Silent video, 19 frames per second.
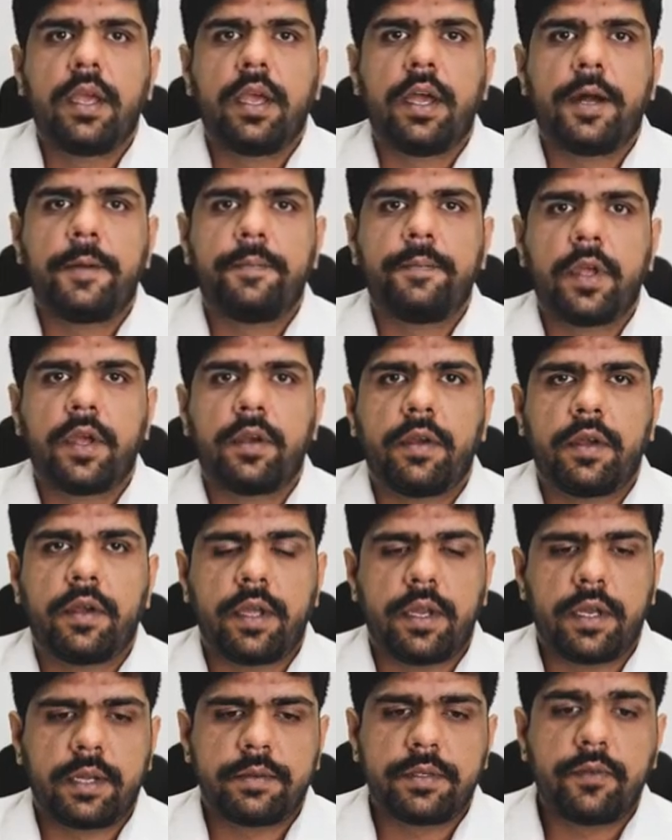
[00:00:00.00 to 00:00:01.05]
um, uh,
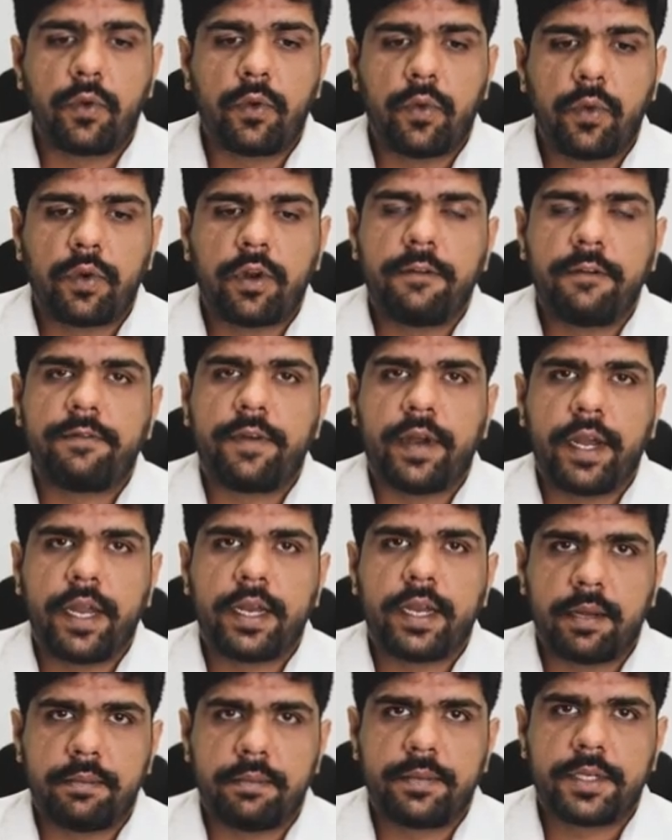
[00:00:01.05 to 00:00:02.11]
in terms of overall
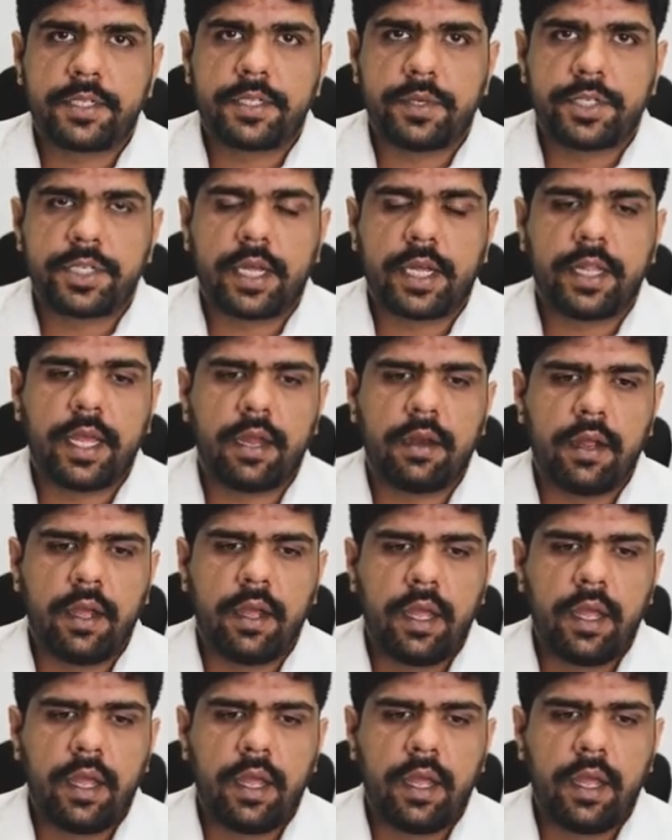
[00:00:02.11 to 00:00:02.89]
funding numbers, which are there.